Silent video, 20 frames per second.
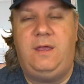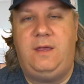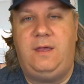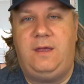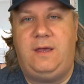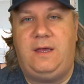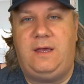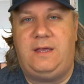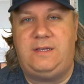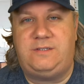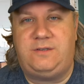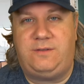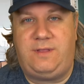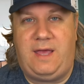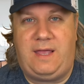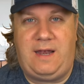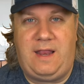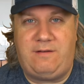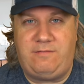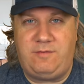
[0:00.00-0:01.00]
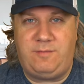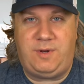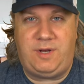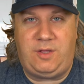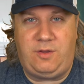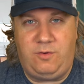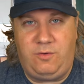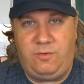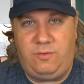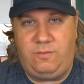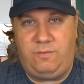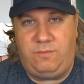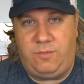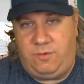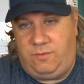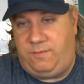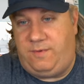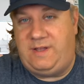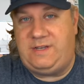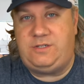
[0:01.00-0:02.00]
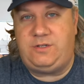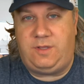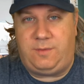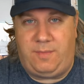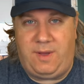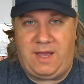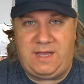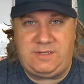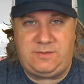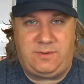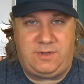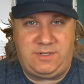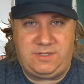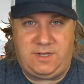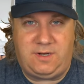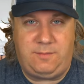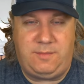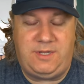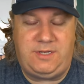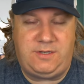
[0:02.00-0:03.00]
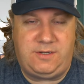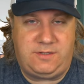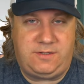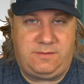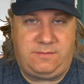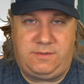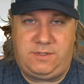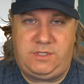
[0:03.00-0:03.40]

uh, so that everybody who, who eventually buys one is going to be just